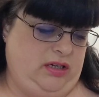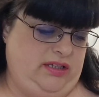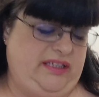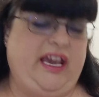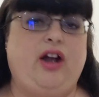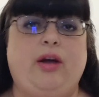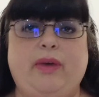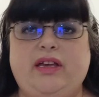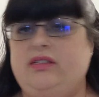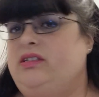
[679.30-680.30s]

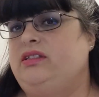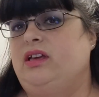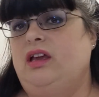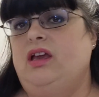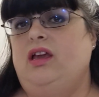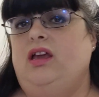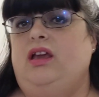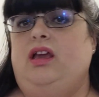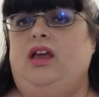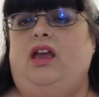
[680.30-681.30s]
Scarabus.
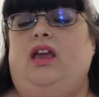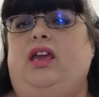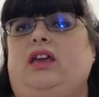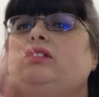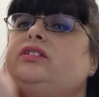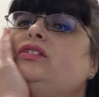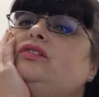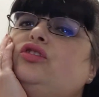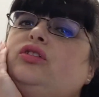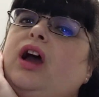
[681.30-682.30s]
He's
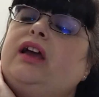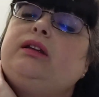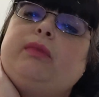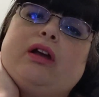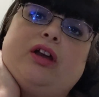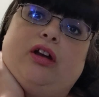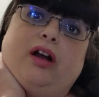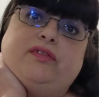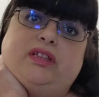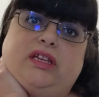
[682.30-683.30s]
trying to marry her
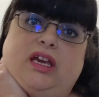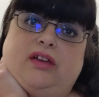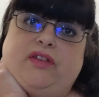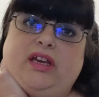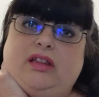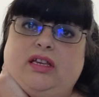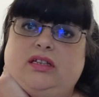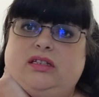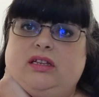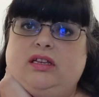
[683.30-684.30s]
off to the King of
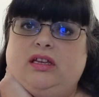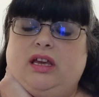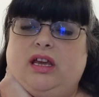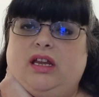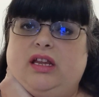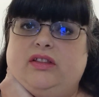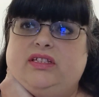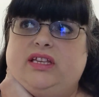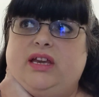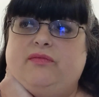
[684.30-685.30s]
England, and in the
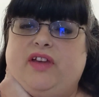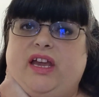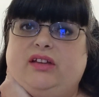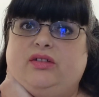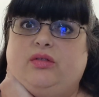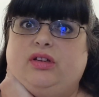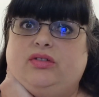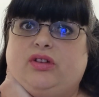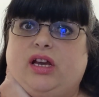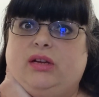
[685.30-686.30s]
same vein, going
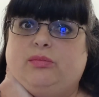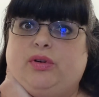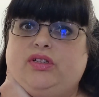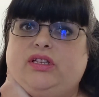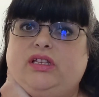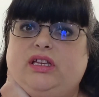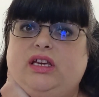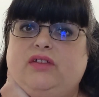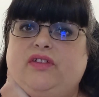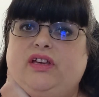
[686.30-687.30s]
to try and impersonate the
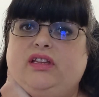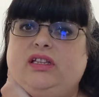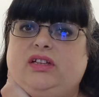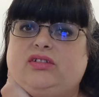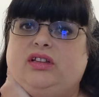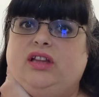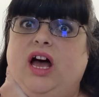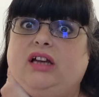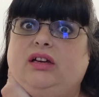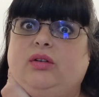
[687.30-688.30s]
King of England. There's a
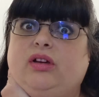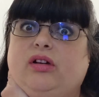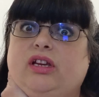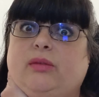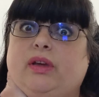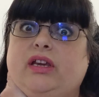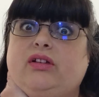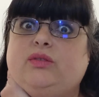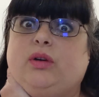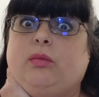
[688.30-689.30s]
lot going on here, but
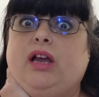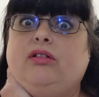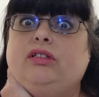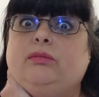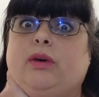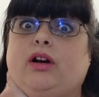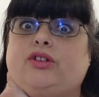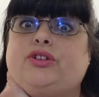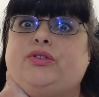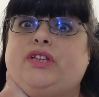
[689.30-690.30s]
here's where Michael DeBar
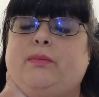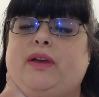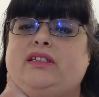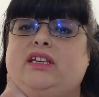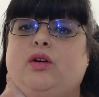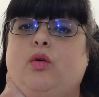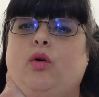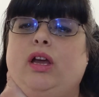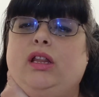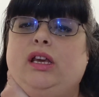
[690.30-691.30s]
shows up as the
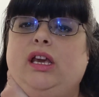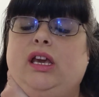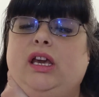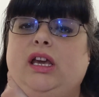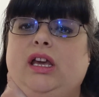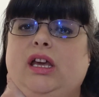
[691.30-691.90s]
oily,